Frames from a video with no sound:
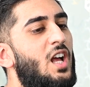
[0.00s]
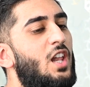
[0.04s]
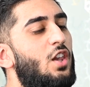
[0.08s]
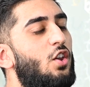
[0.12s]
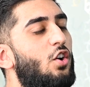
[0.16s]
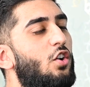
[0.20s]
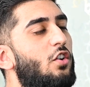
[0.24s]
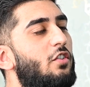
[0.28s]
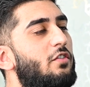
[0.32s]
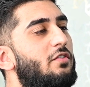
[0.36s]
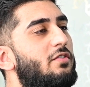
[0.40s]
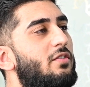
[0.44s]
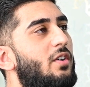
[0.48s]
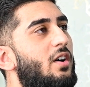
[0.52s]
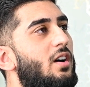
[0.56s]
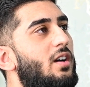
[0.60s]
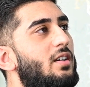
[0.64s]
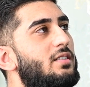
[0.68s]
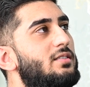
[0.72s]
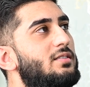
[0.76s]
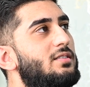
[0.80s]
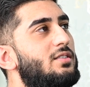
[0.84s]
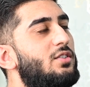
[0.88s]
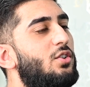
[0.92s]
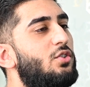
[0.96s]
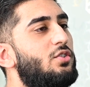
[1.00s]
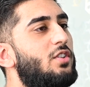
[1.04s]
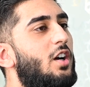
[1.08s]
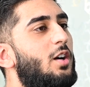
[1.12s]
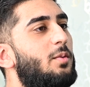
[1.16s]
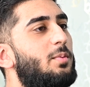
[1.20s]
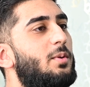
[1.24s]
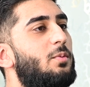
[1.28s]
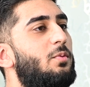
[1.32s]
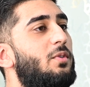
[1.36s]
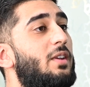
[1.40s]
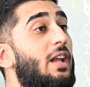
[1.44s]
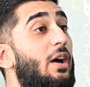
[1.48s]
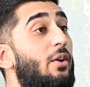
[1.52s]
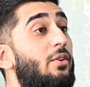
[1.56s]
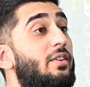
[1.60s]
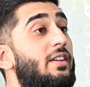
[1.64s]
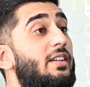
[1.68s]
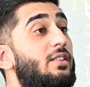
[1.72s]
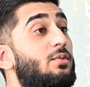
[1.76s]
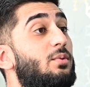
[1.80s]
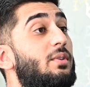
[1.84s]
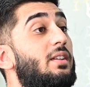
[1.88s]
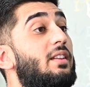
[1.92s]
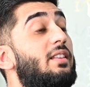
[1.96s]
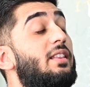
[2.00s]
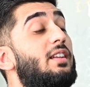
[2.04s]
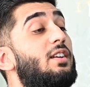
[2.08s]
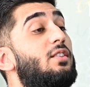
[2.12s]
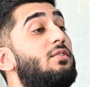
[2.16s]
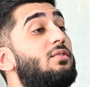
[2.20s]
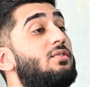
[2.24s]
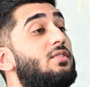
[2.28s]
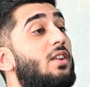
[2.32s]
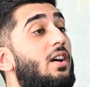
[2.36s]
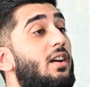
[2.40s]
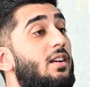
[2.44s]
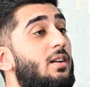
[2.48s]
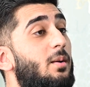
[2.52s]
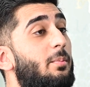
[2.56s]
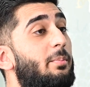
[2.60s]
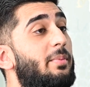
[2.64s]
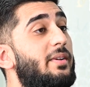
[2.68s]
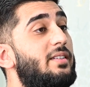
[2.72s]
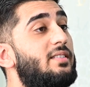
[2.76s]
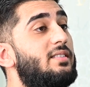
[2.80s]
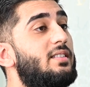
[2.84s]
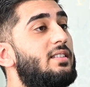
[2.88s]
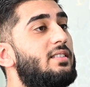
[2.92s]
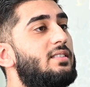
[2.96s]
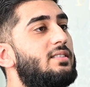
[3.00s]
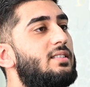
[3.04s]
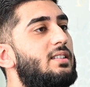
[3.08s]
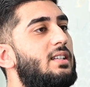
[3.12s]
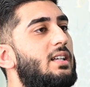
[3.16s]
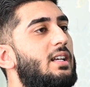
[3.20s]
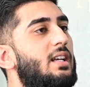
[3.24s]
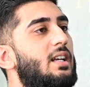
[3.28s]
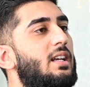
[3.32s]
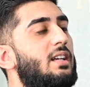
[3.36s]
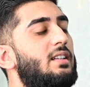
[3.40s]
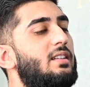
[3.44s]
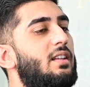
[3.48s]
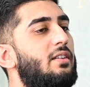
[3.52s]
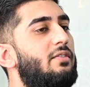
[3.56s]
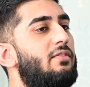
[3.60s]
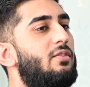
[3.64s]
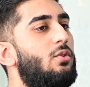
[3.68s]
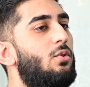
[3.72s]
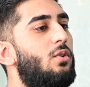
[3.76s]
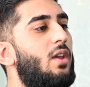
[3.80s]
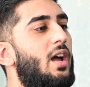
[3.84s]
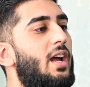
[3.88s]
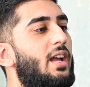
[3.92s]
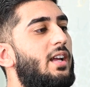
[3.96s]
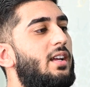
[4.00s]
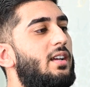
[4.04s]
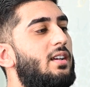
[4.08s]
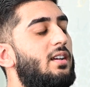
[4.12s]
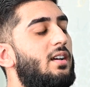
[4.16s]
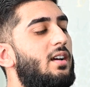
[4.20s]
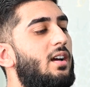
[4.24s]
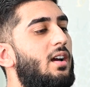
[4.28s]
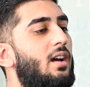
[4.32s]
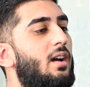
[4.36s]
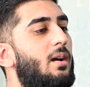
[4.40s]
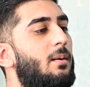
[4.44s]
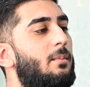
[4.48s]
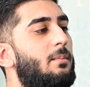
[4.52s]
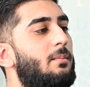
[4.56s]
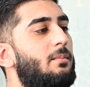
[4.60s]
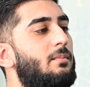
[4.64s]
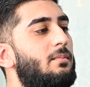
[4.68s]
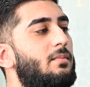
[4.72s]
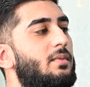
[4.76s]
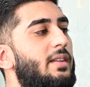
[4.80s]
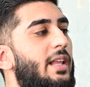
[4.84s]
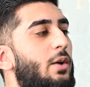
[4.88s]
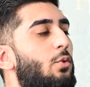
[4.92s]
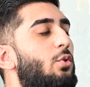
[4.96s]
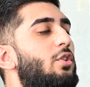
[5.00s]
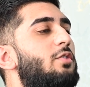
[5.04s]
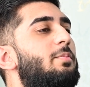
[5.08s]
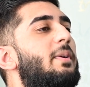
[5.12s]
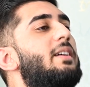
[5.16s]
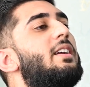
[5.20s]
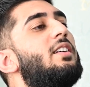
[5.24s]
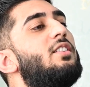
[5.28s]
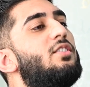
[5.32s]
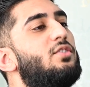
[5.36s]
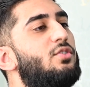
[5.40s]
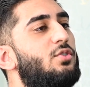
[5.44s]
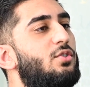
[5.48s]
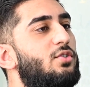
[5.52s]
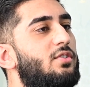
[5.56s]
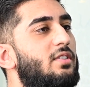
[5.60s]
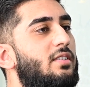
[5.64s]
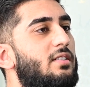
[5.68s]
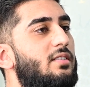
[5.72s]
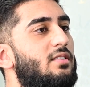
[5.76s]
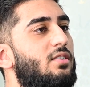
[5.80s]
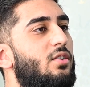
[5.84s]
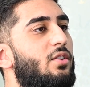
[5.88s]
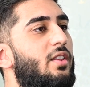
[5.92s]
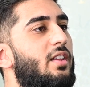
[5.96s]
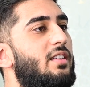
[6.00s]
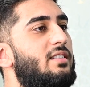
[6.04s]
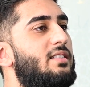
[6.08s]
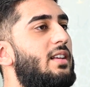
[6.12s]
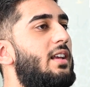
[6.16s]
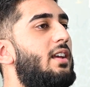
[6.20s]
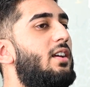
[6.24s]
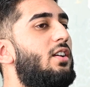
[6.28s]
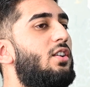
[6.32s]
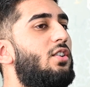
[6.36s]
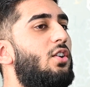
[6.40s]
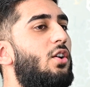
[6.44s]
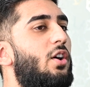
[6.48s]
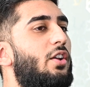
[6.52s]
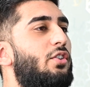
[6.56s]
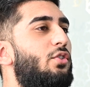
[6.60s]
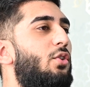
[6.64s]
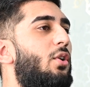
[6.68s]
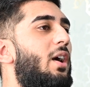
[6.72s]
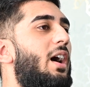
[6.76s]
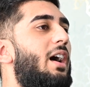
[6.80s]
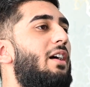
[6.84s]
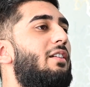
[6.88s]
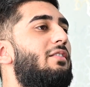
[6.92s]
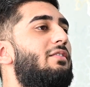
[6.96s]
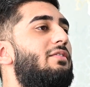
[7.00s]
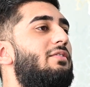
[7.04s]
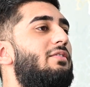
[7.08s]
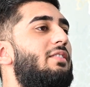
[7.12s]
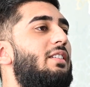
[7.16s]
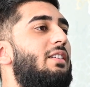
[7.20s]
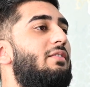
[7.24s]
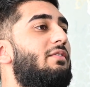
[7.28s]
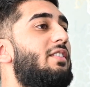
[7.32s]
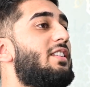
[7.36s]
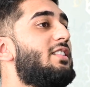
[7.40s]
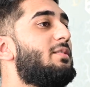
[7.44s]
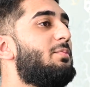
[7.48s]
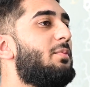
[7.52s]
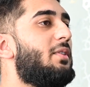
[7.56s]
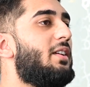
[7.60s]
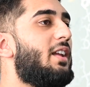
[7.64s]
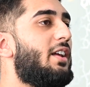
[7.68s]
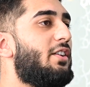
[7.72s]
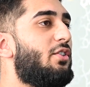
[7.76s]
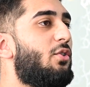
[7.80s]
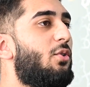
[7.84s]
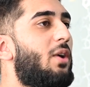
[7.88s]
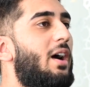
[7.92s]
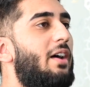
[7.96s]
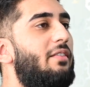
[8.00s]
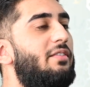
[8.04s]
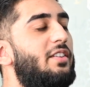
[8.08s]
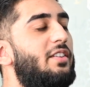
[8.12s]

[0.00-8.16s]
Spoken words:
lot of young people nowadays, when they think of starting a business, they feel like they always make excuses. So they say, I don't have investment, I don't have